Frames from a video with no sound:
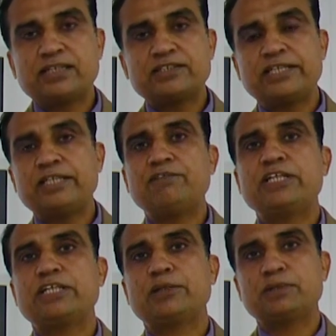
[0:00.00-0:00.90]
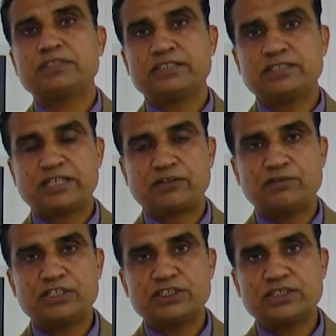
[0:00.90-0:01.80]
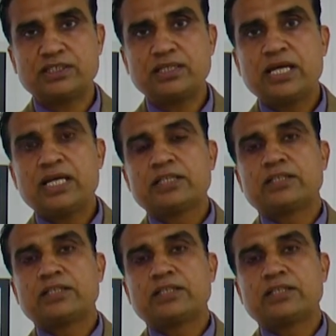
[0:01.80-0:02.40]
are 3 variables in the equation,